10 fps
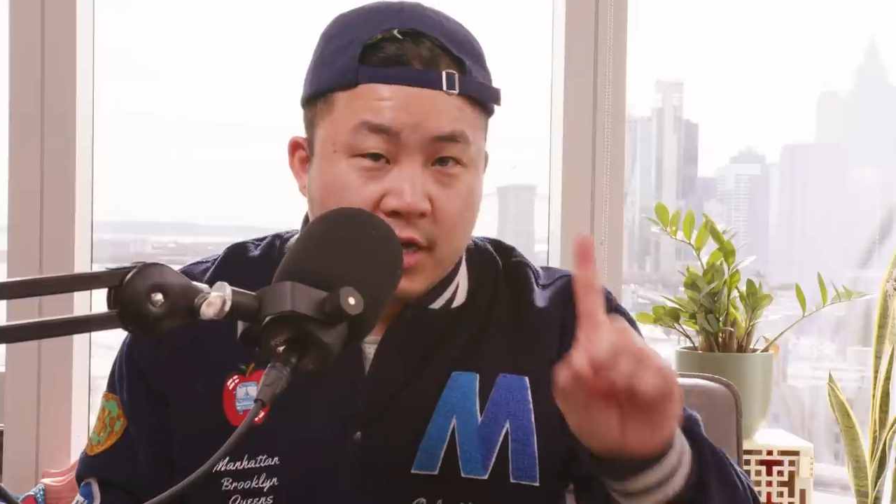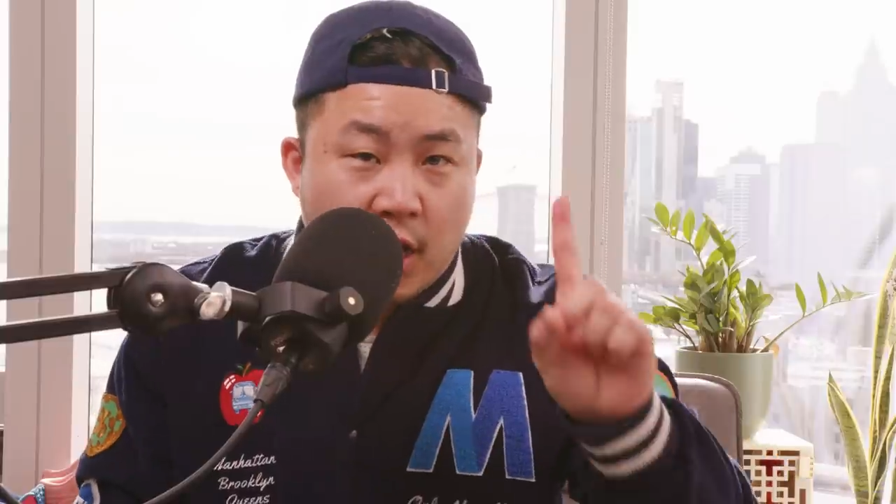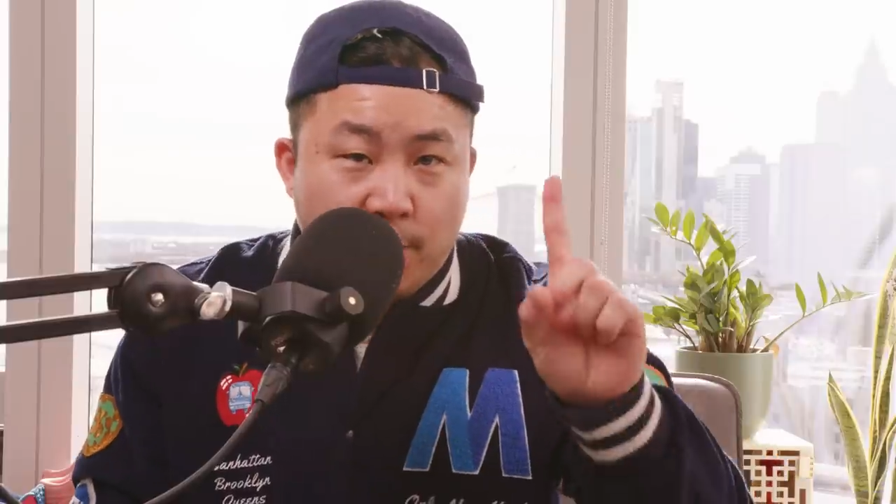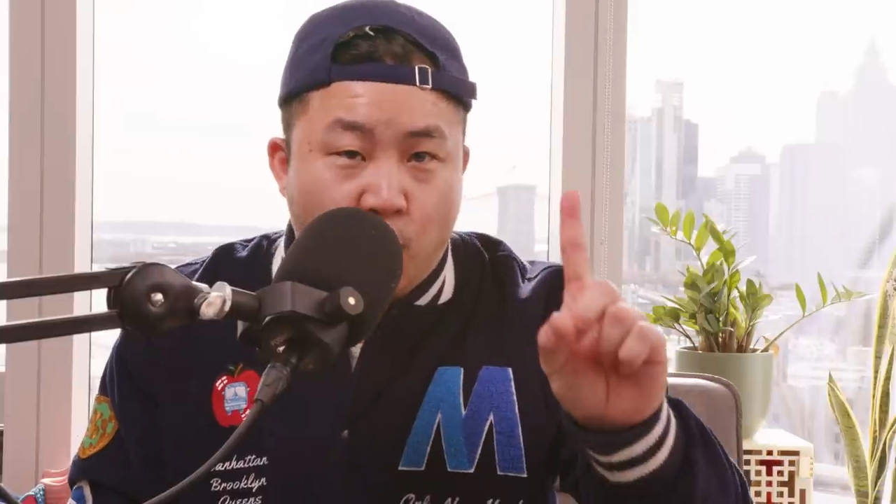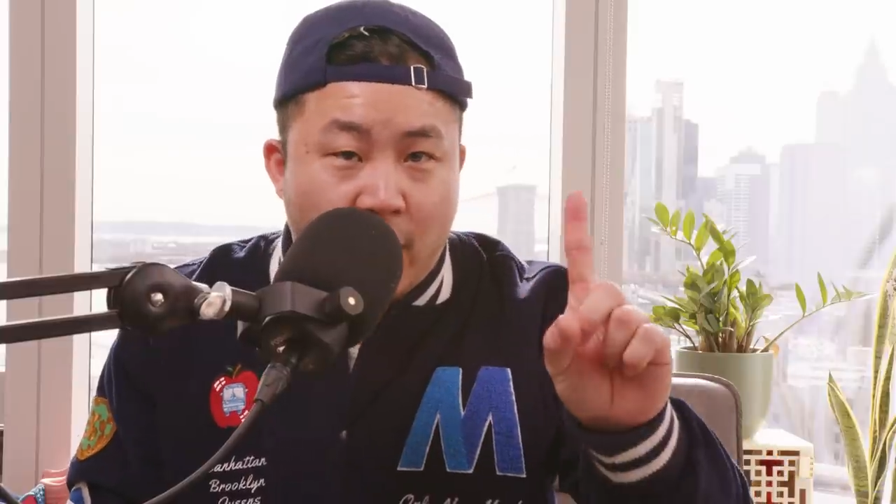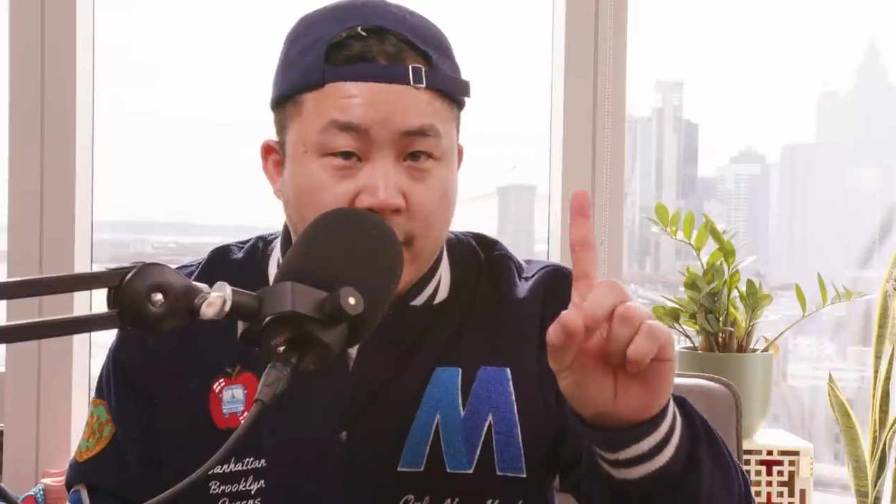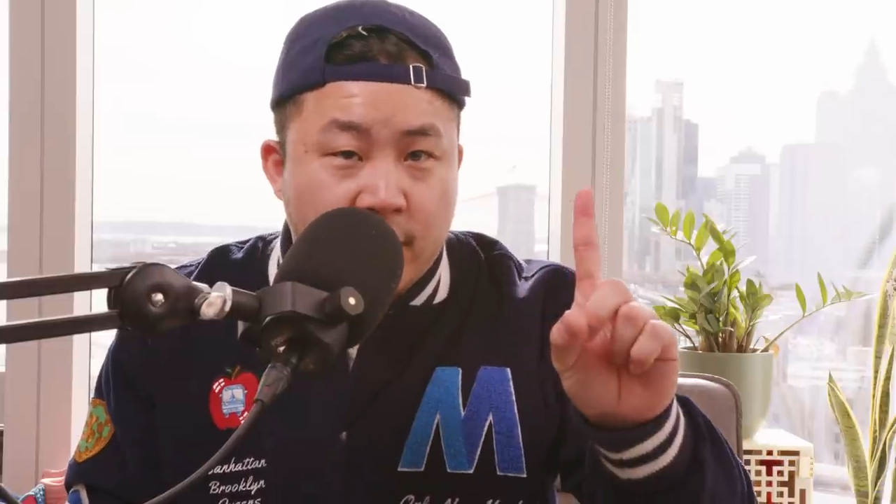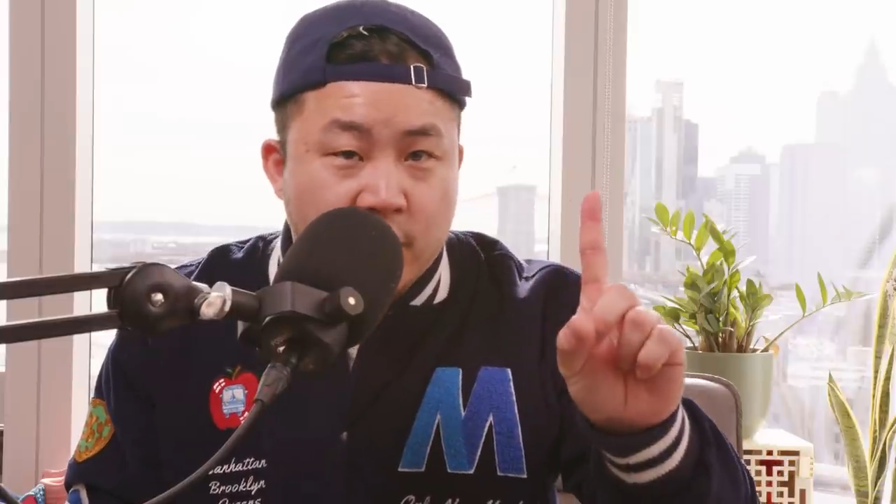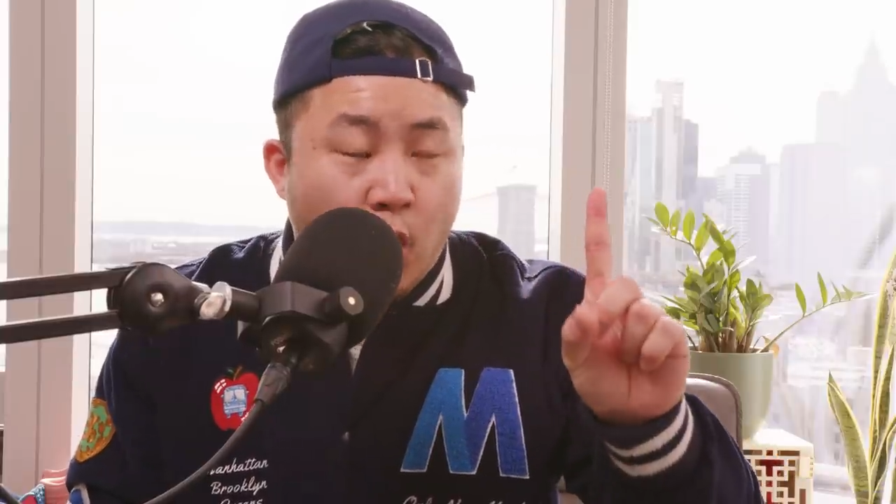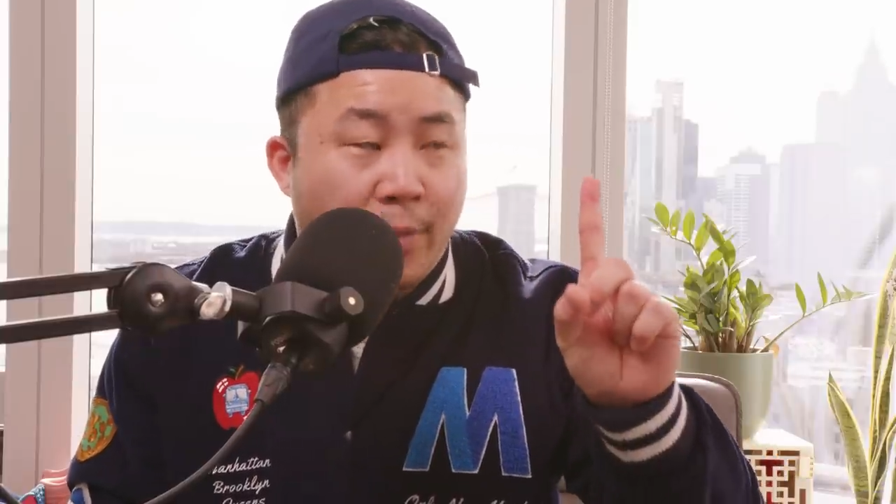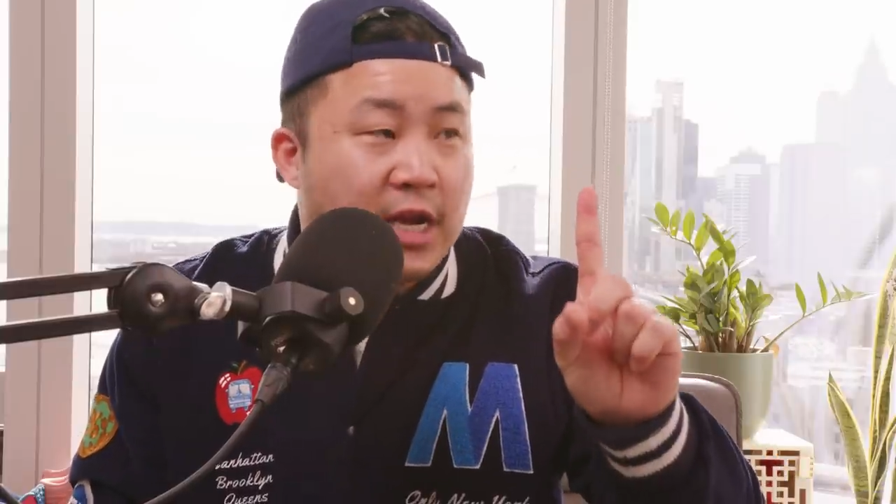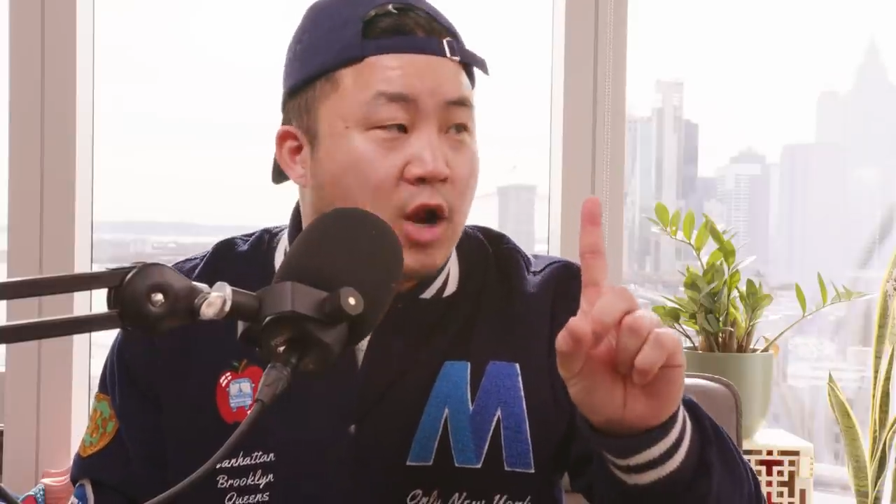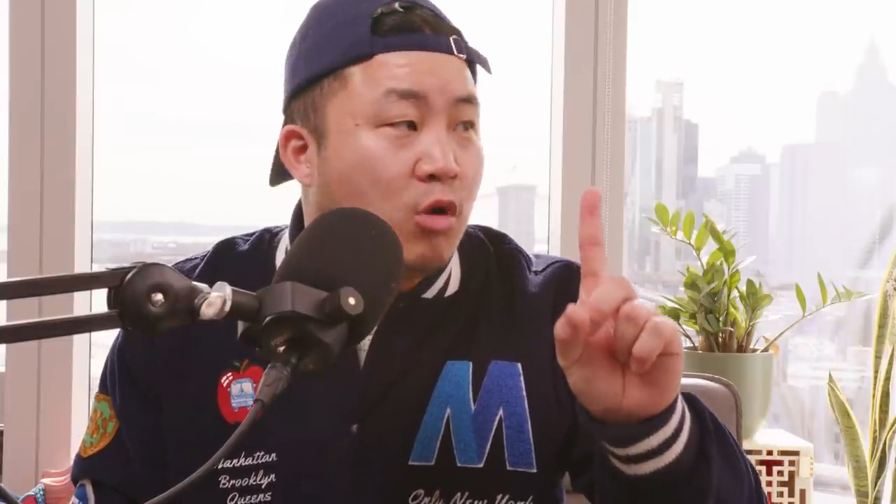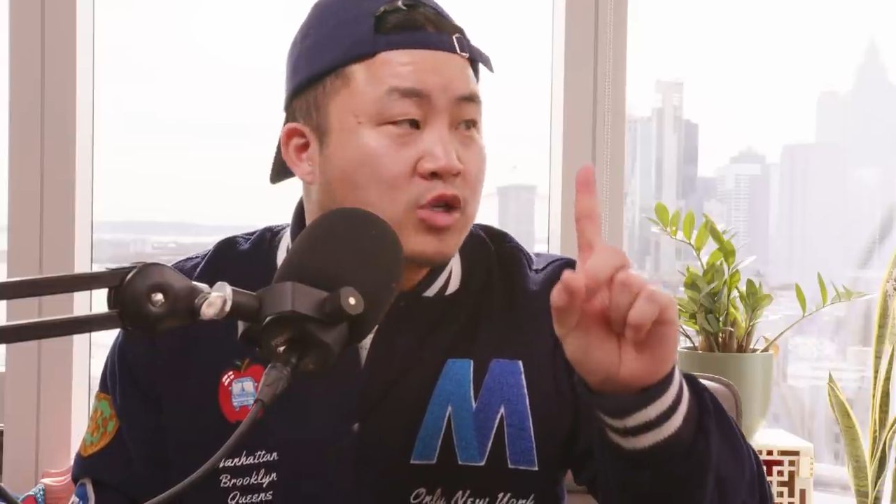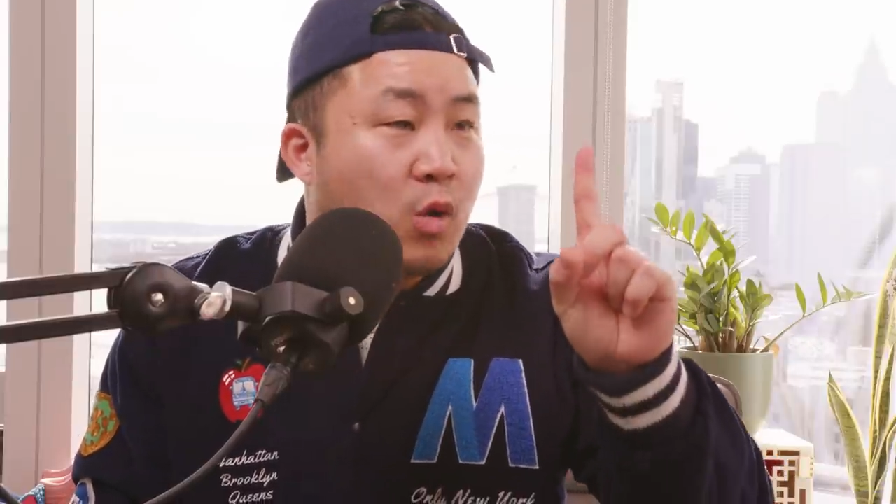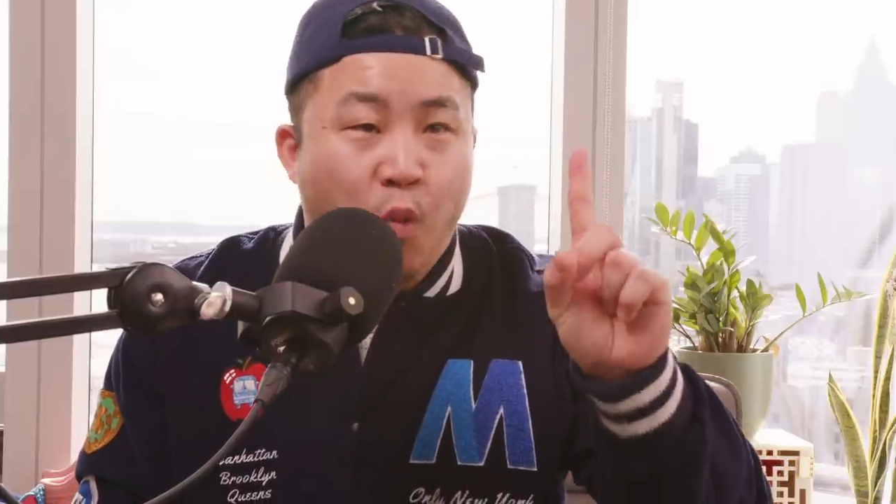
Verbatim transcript: #1, nobody knows